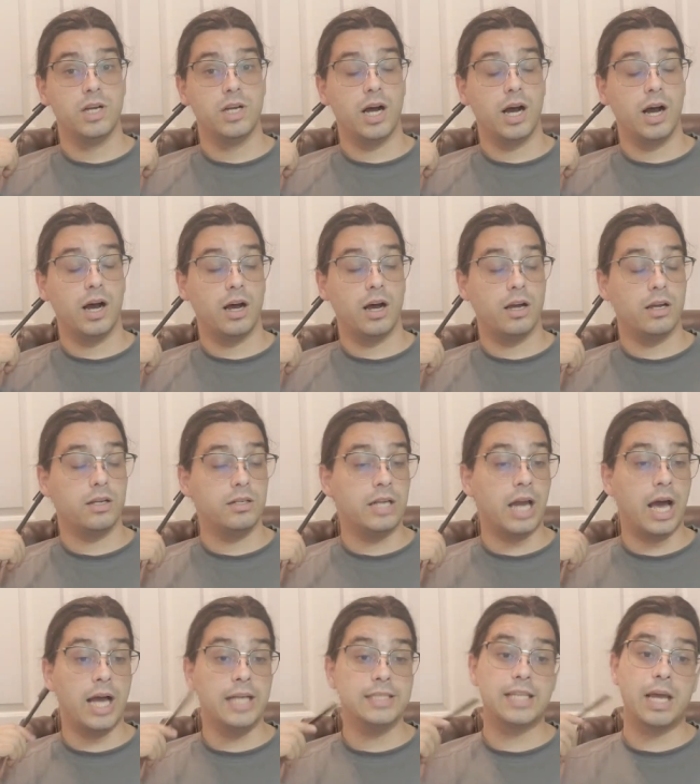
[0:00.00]

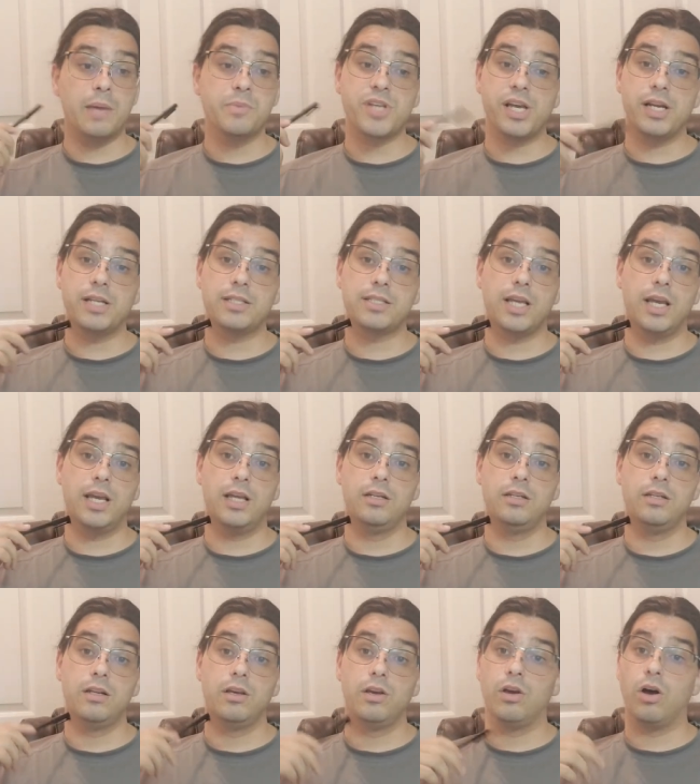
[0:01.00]
9 times out of 10,
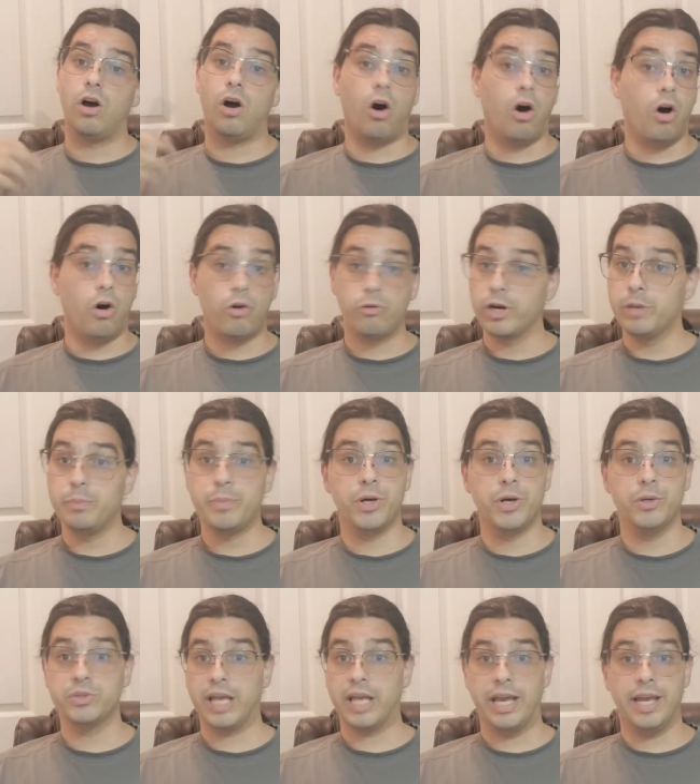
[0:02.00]
all
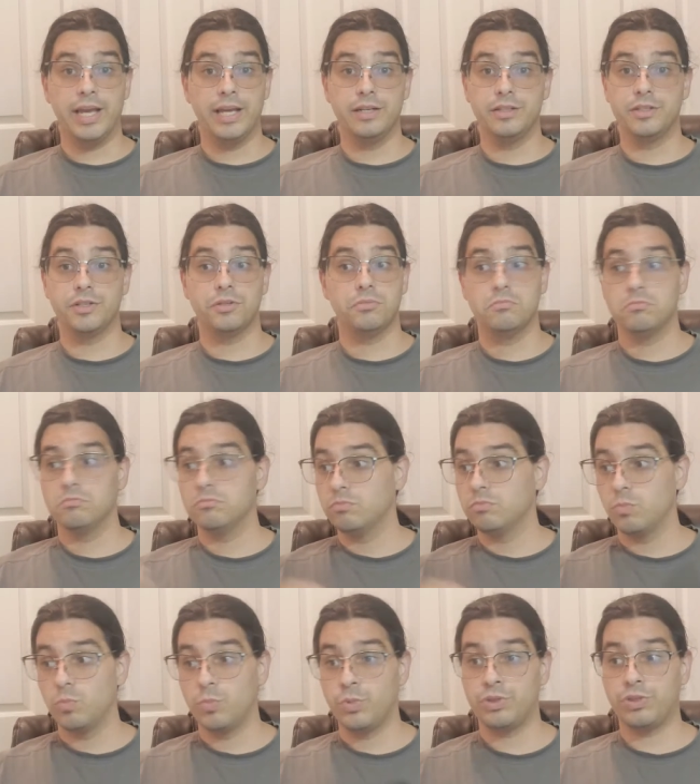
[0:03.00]
repos end
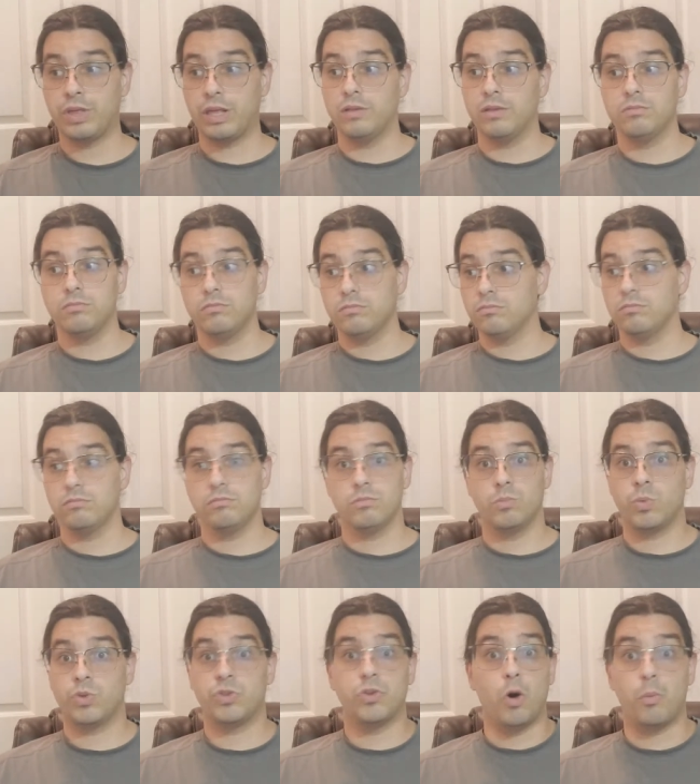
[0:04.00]
with
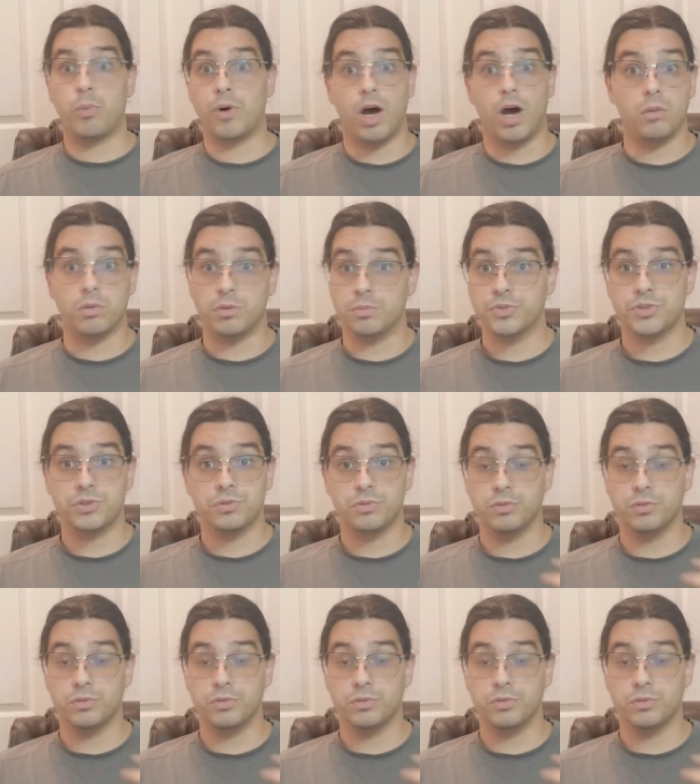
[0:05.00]
no problems.